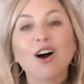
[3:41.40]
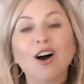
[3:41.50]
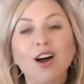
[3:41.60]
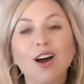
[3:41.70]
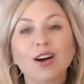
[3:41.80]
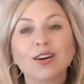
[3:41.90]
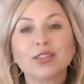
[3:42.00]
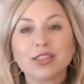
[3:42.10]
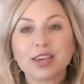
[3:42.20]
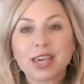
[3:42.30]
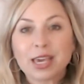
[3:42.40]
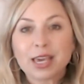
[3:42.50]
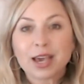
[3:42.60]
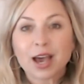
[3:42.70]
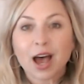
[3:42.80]
are
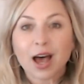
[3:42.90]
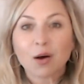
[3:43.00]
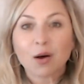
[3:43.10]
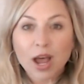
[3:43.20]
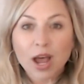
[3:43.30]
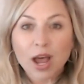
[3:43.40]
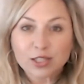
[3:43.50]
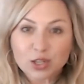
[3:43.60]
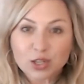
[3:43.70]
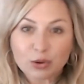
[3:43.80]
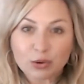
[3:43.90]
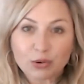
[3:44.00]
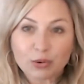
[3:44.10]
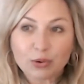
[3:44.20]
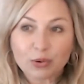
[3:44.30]
the ones
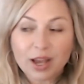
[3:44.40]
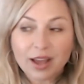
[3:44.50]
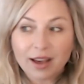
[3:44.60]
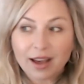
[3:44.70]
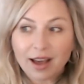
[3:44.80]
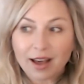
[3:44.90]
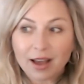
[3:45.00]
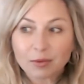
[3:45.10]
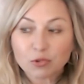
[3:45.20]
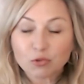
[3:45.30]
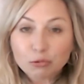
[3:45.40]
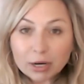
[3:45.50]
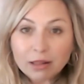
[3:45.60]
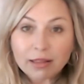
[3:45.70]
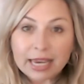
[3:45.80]
who
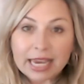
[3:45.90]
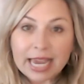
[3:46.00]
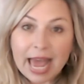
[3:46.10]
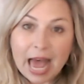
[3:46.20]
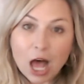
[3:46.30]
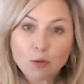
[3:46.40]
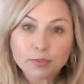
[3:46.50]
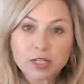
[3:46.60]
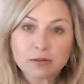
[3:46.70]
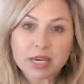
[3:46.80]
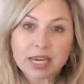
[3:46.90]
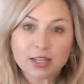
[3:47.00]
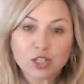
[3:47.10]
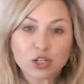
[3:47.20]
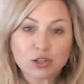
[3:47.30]
really helped
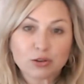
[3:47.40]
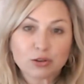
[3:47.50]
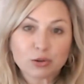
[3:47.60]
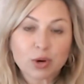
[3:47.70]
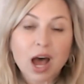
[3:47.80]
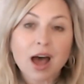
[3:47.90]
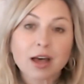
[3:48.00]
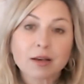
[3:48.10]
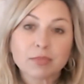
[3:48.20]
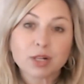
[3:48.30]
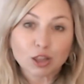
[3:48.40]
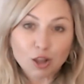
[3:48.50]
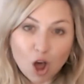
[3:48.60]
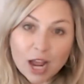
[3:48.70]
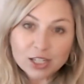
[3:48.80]
me to
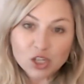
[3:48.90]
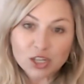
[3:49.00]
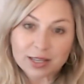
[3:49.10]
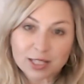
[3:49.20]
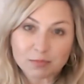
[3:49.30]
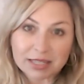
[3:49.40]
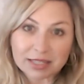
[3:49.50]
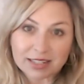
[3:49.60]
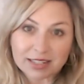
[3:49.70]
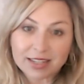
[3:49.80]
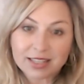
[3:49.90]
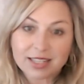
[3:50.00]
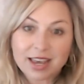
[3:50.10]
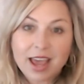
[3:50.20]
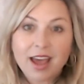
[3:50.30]
launch this
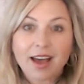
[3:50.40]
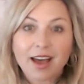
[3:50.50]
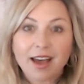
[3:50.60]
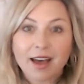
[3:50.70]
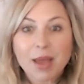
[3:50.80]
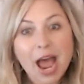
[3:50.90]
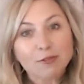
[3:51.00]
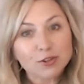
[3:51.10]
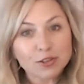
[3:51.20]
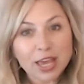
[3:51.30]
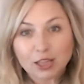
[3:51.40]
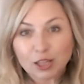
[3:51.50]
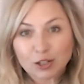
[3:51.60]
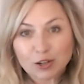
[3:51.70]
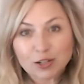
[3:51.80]
business after they
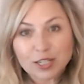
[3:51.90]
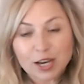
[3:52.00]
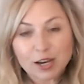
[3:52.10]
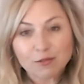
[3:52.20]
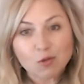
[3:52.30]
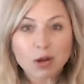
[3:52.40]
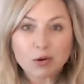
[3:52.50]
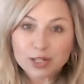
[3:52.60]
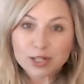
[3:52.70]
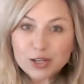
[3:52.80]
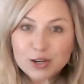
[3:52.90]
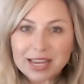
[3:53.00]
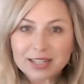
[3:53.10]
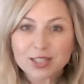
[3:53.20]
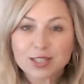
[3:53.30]
learned of what we were
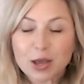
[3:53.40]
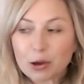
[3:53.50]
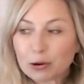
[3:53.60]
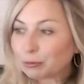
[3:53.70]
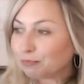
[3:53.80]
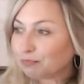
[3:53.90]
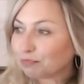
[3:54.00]
doing. So,